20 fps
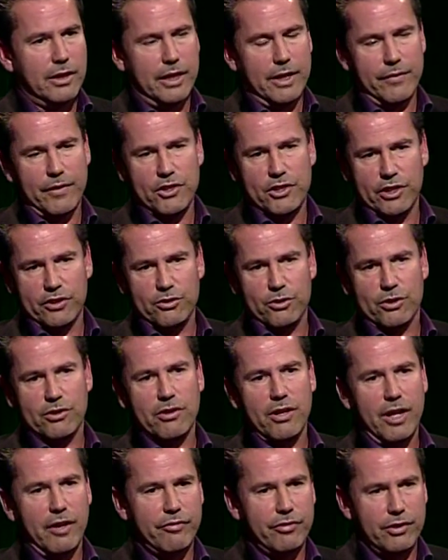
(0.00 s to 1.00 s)
the district
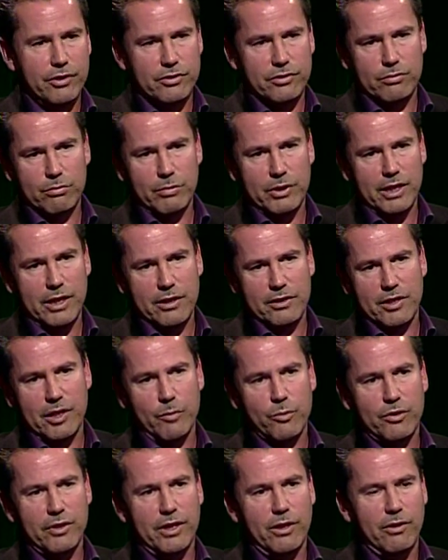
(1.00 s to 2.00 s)
office, we needed
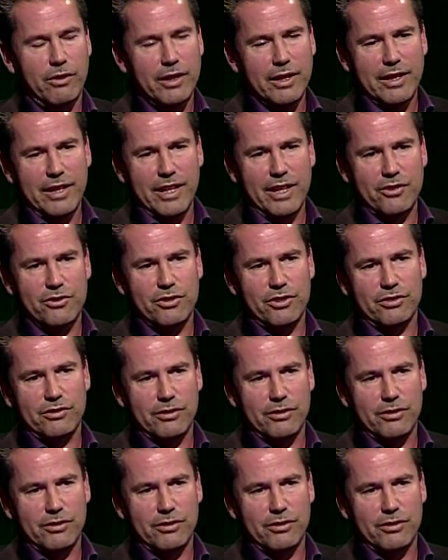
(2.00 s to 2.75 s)
to it's just